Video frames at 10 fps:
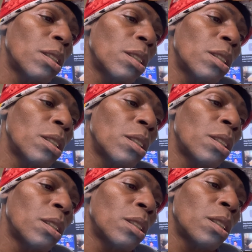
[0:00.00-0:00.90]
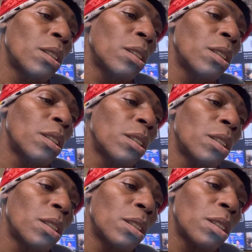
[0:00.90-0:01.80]

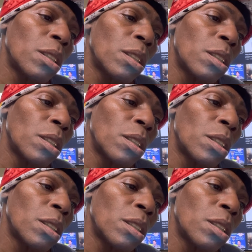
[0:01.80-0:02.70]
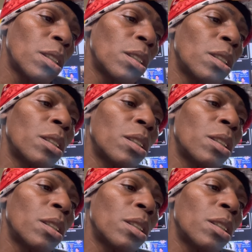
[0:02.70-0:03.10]
(no one is talking)